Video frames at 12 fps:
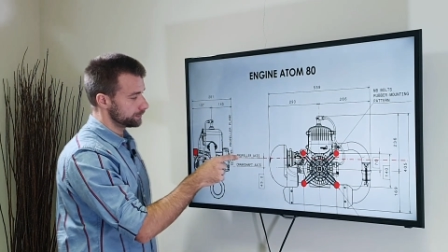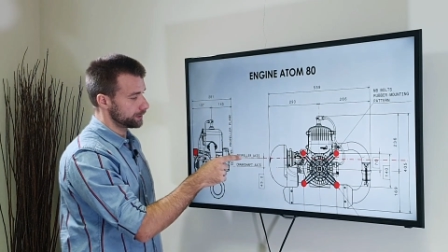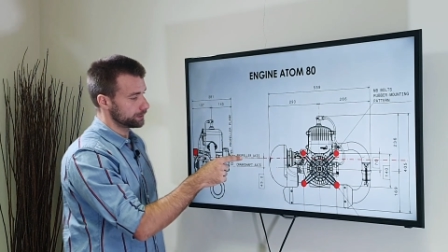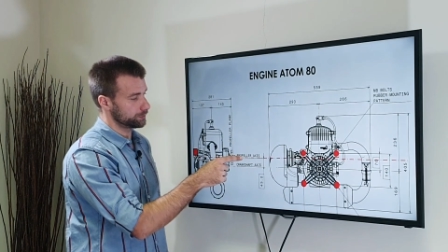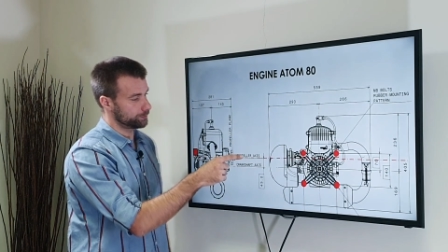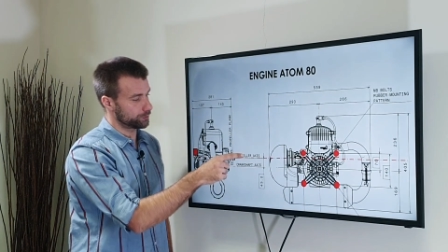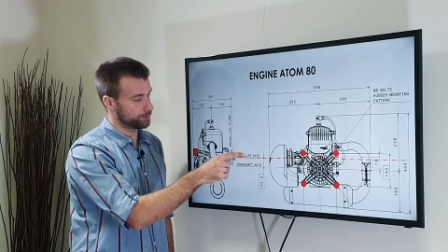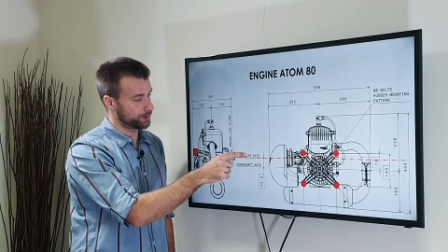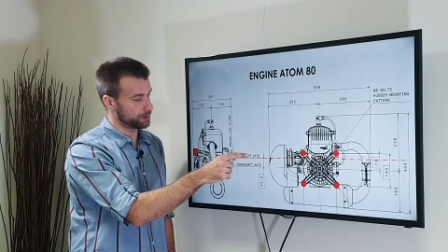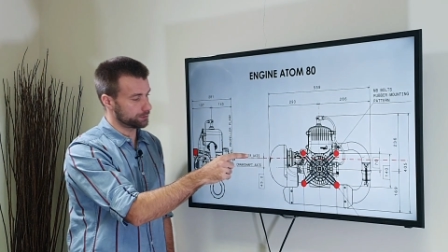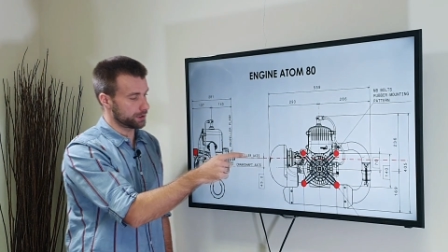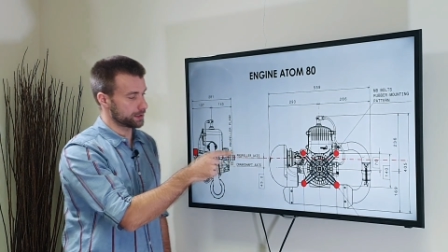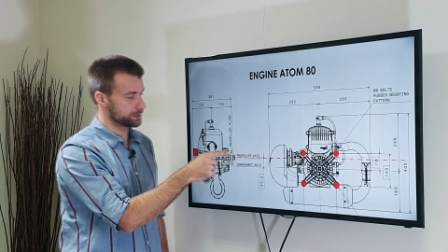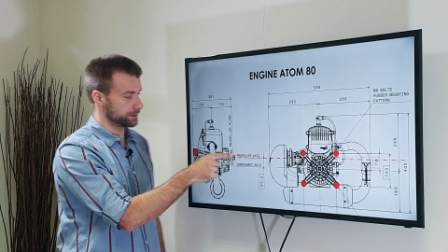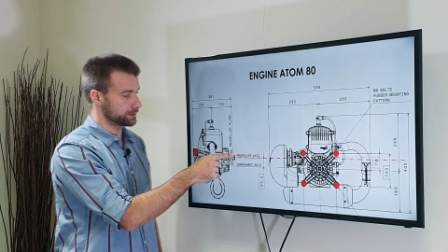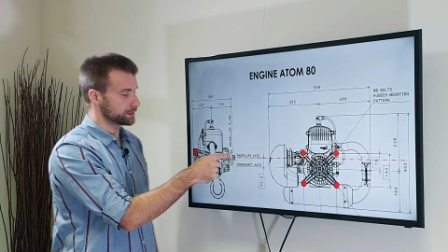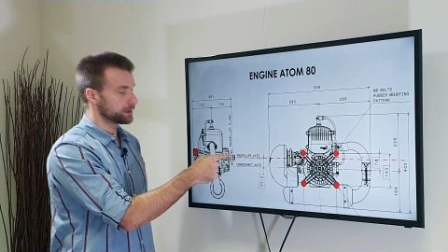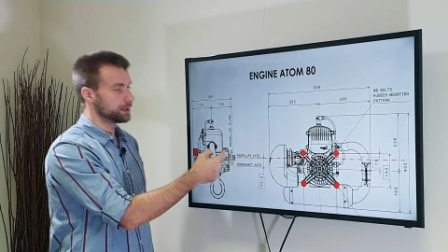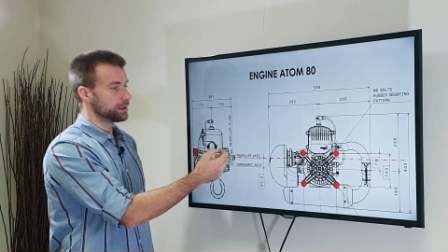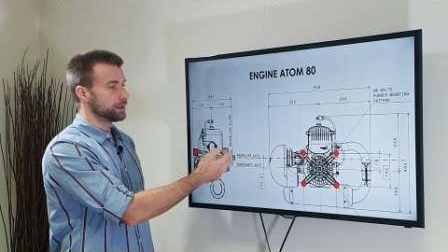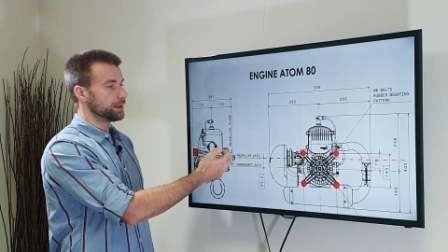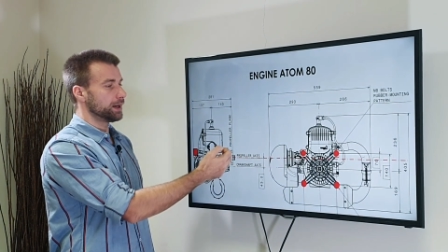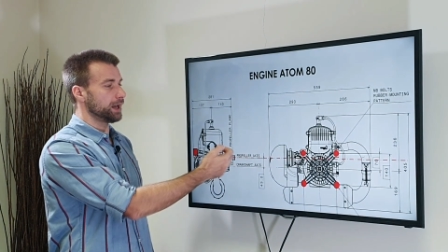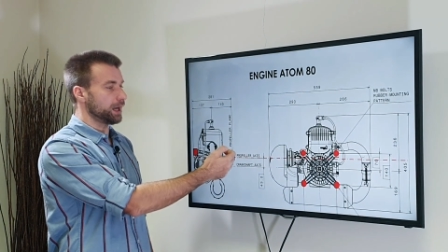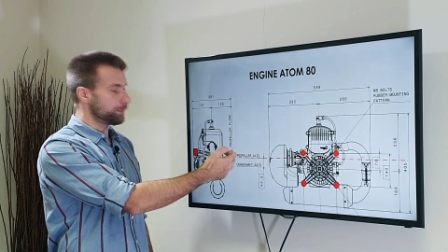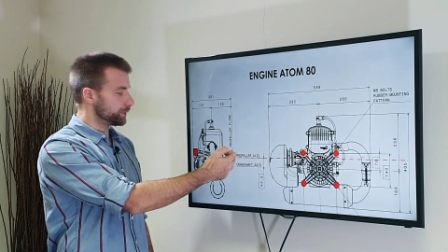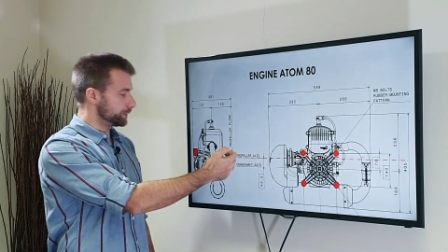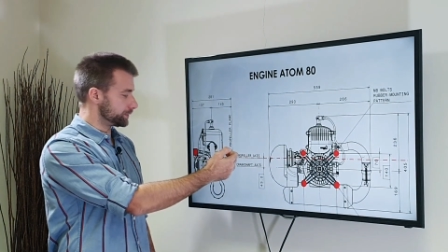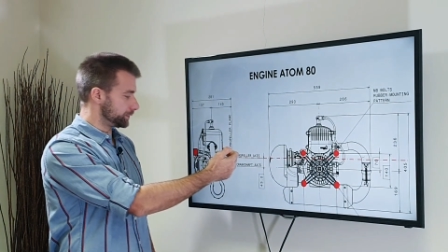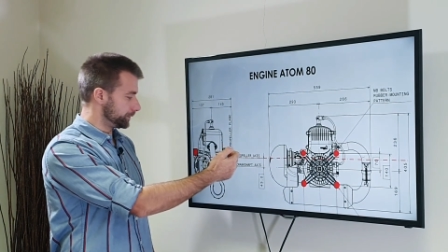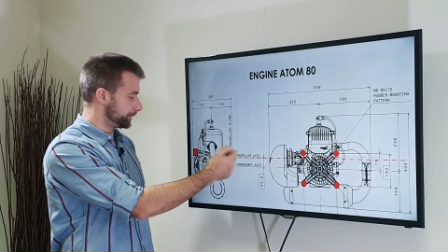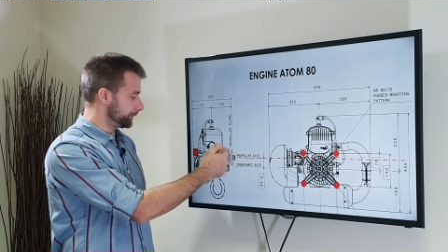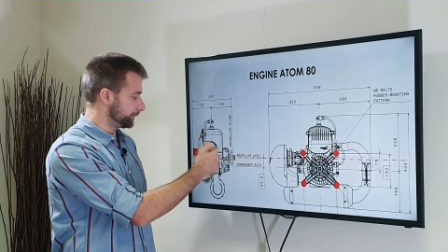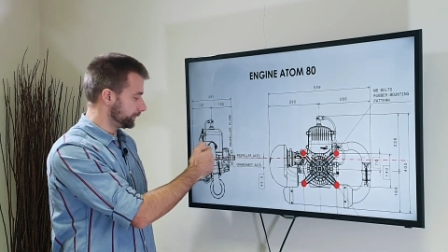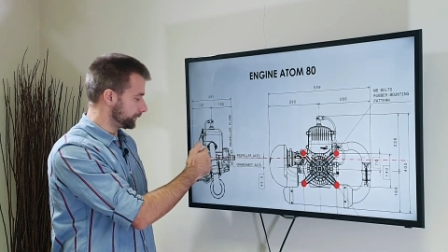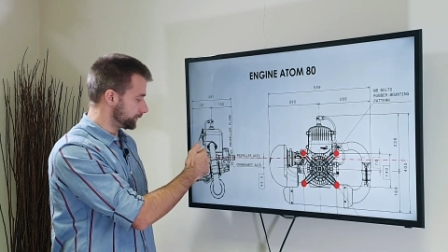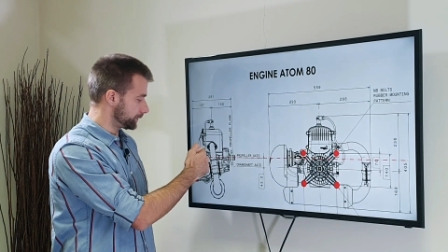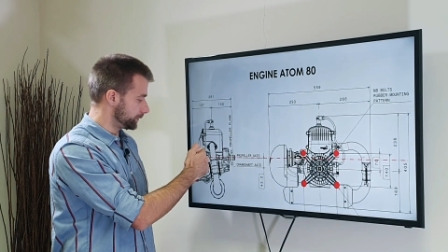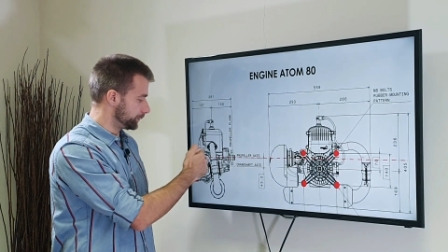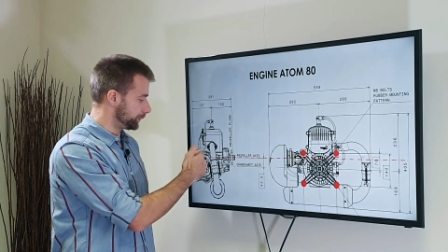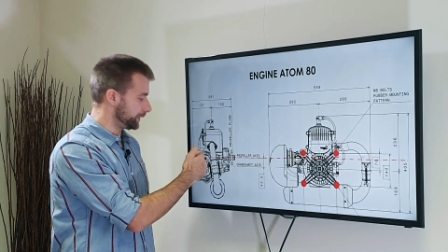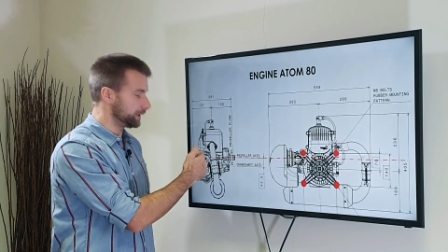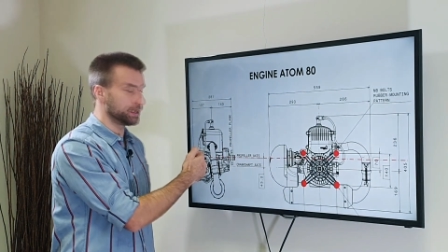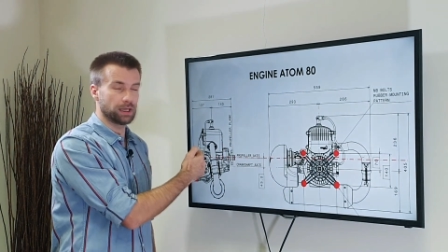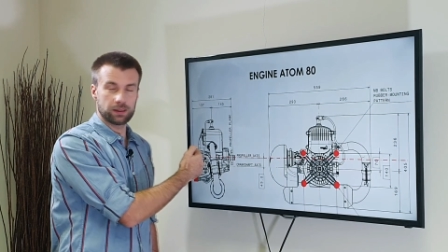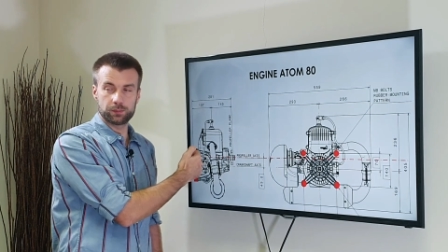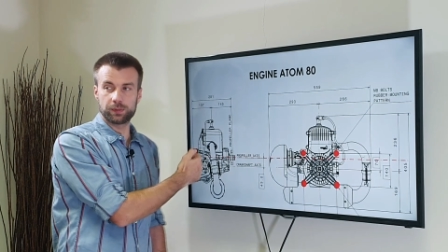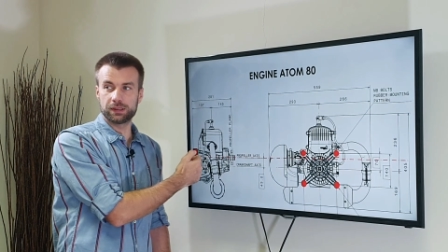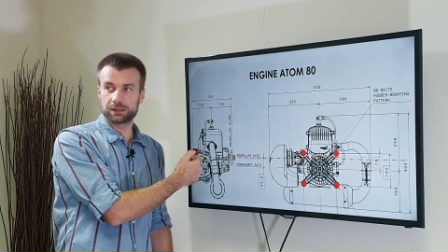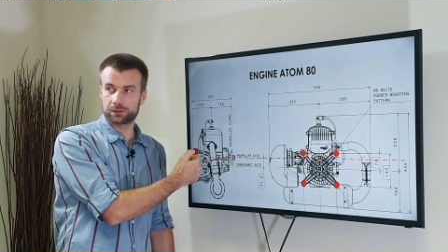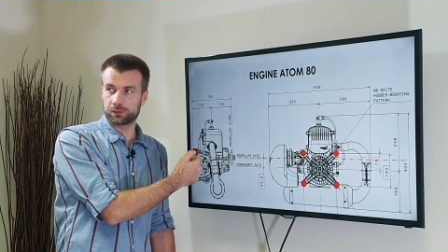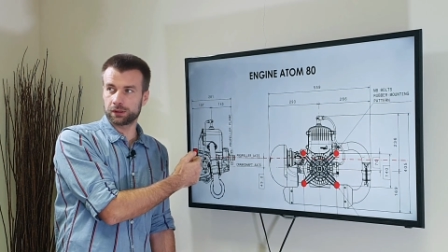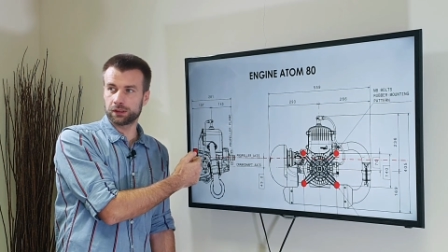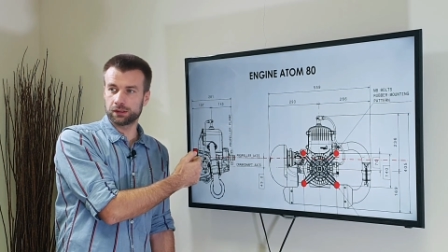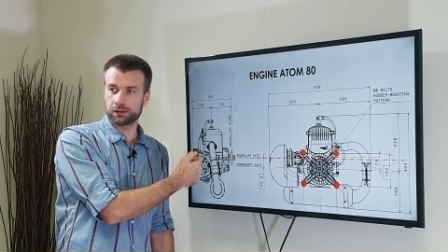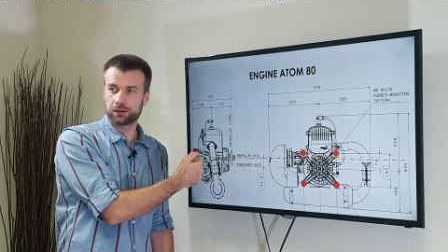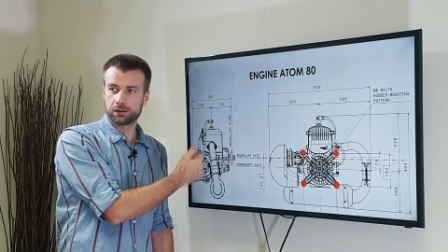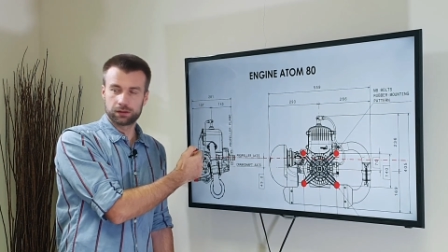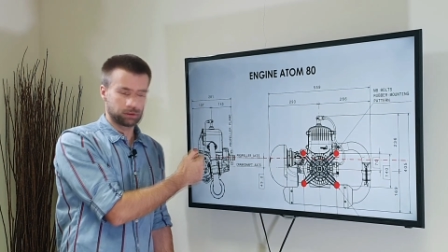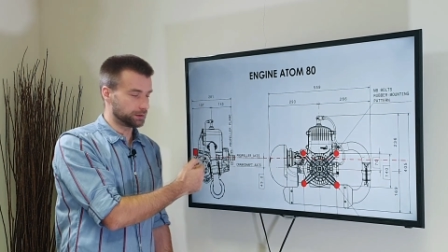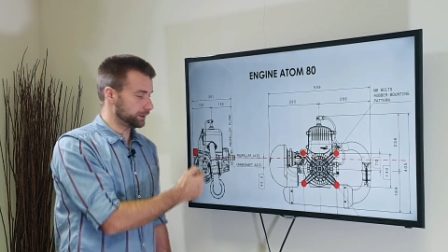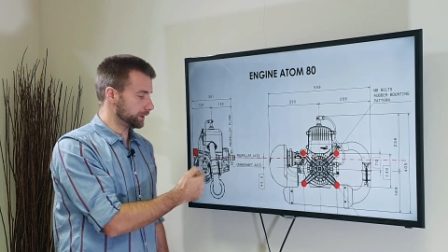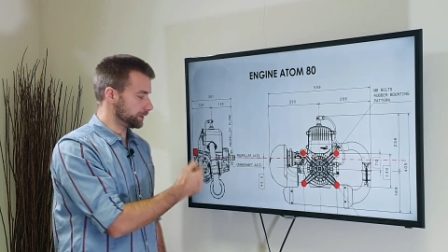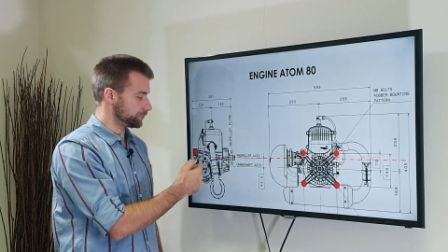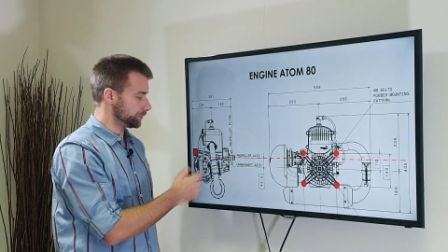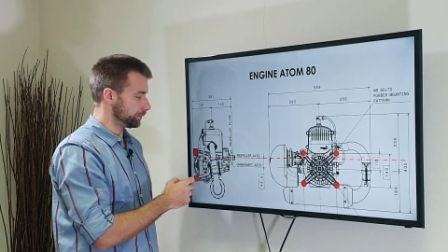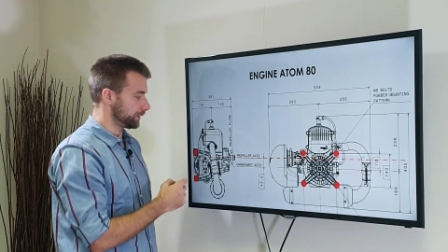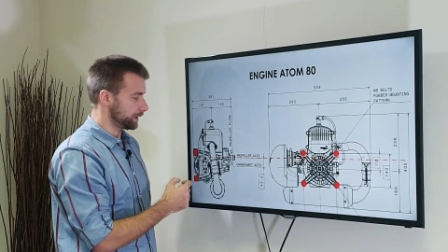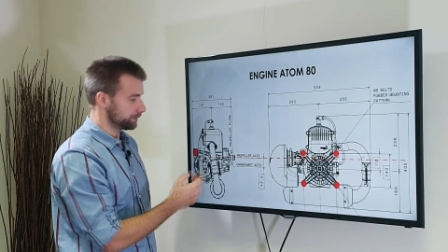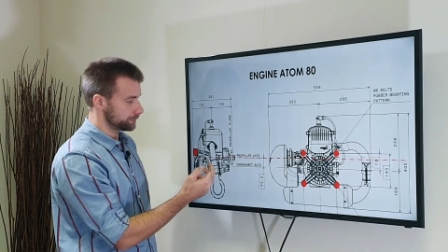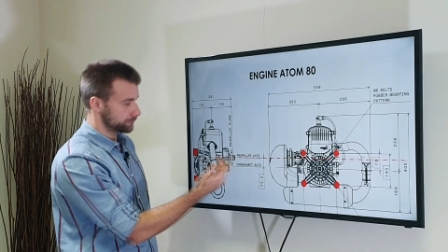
that the propeller axis happened to, to be in between the engine mount.